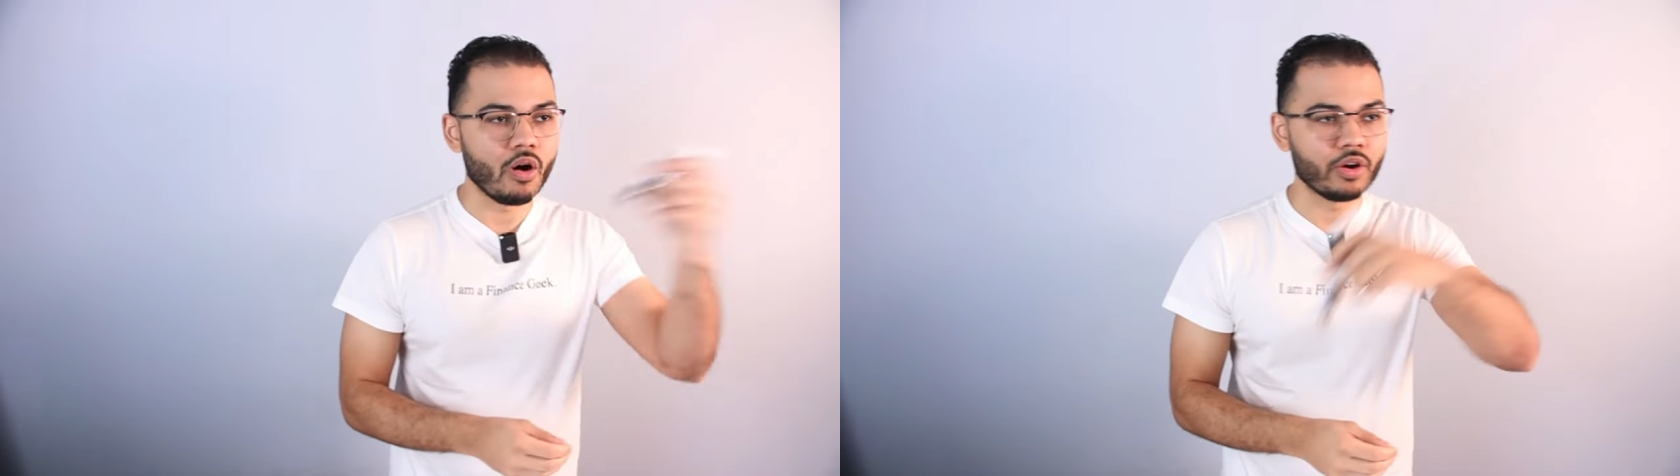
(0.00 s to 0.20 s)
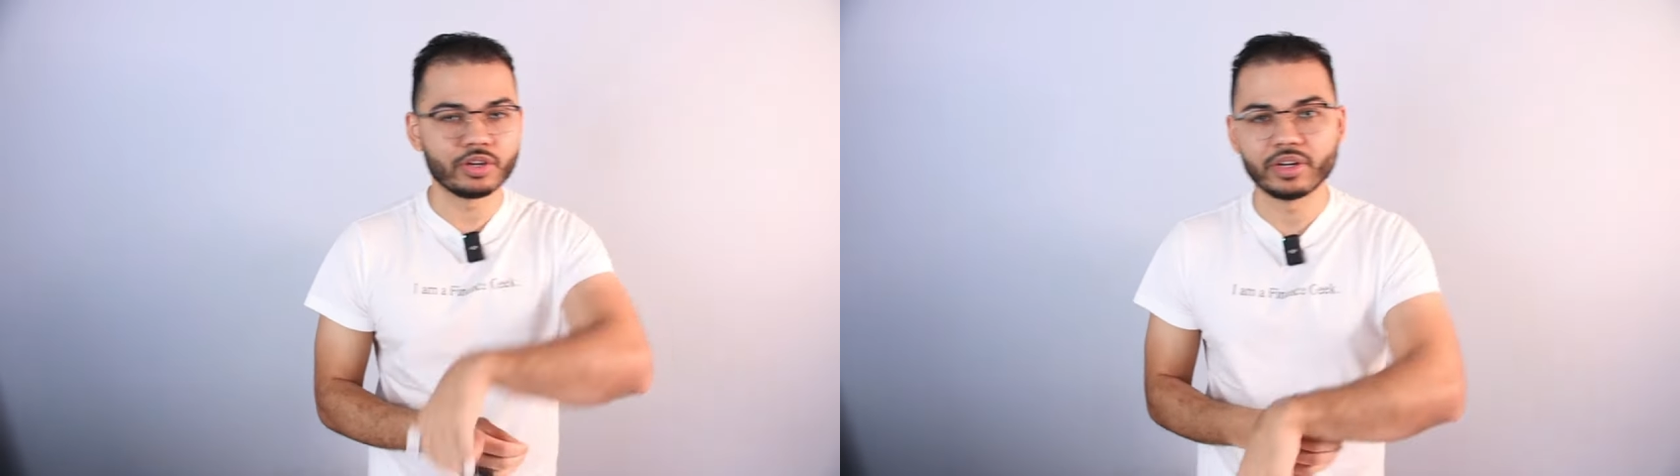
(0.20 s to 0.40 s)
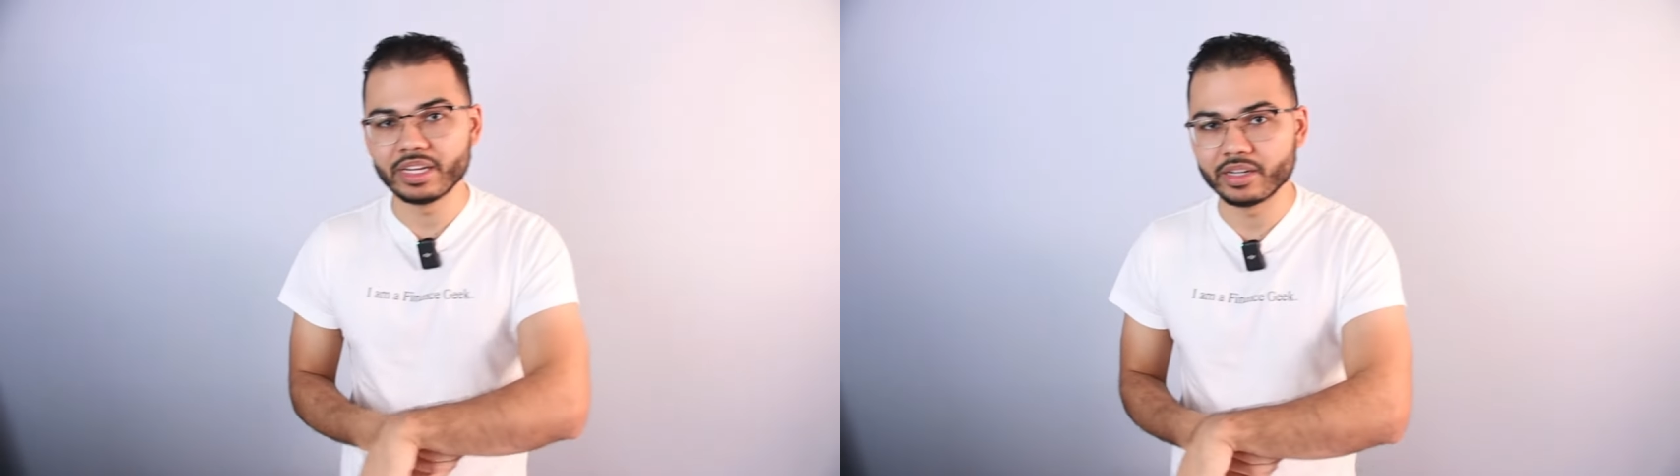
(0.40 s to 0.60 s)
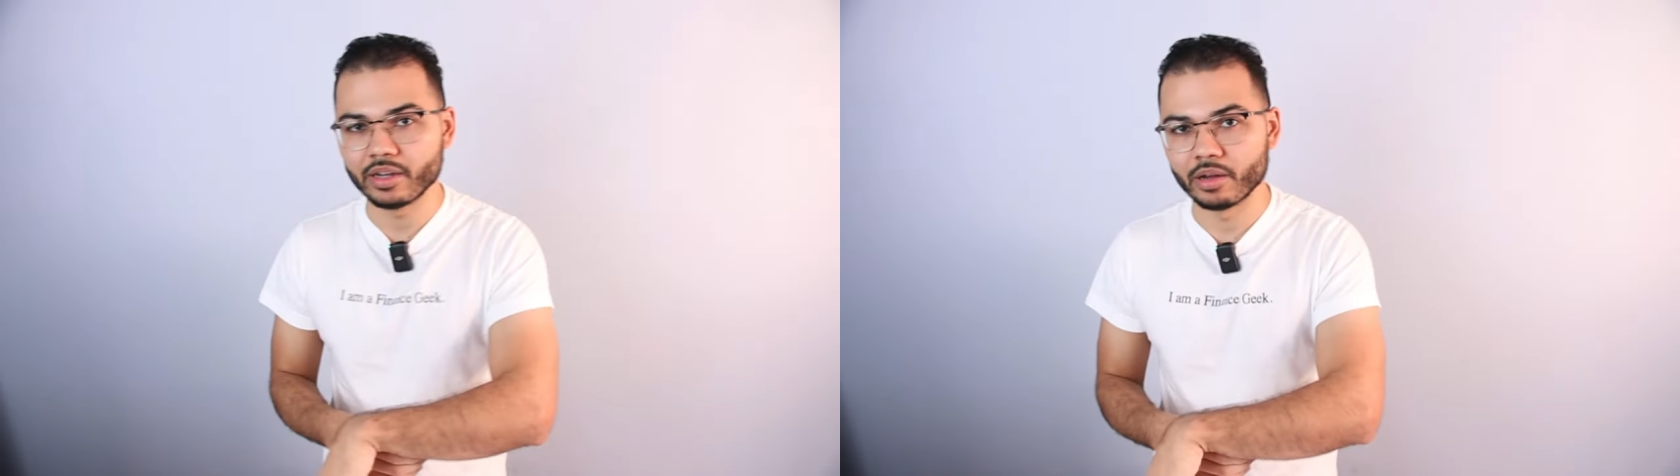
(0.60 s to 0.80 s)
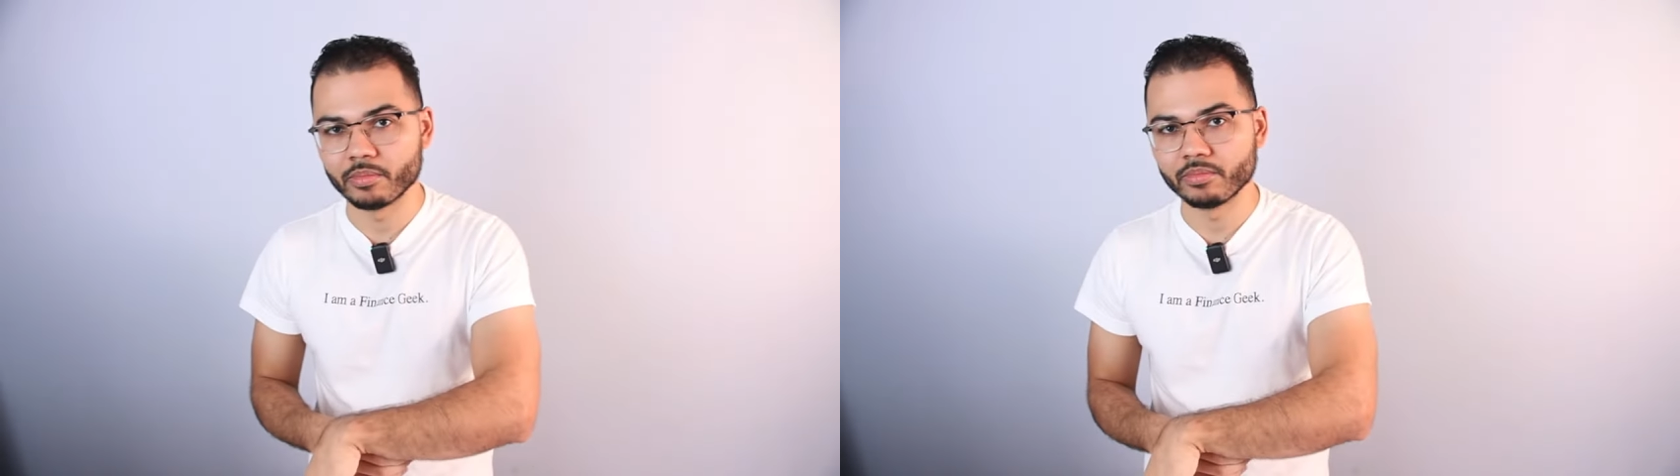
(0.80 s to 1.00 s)
all your
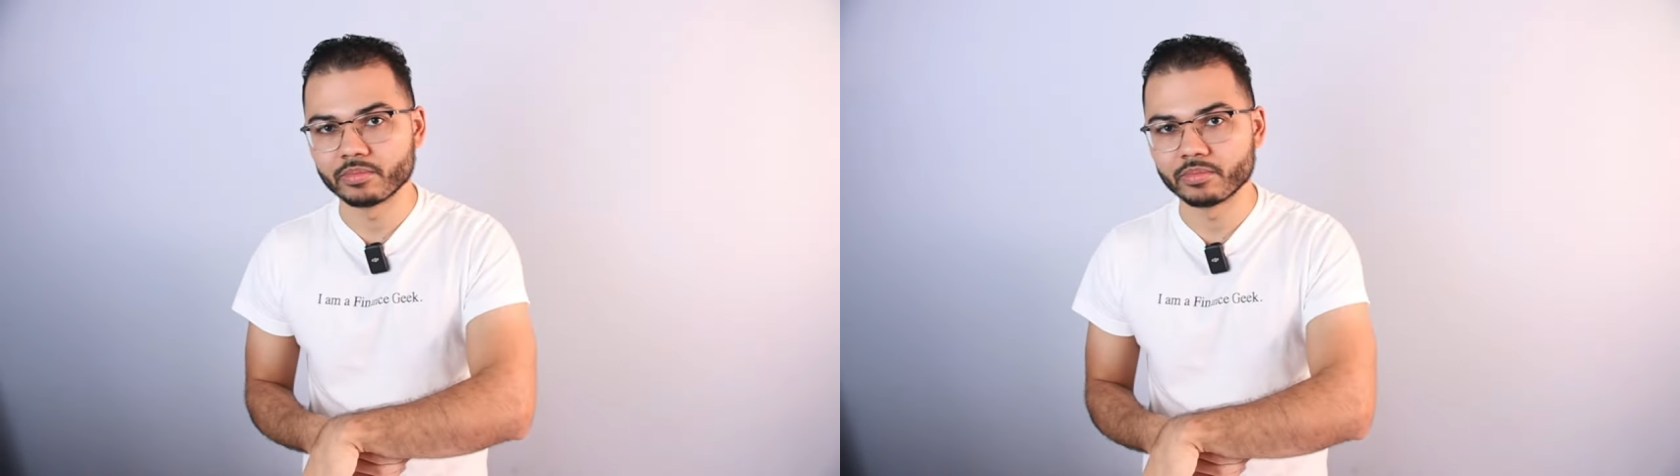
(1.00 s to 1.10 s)
income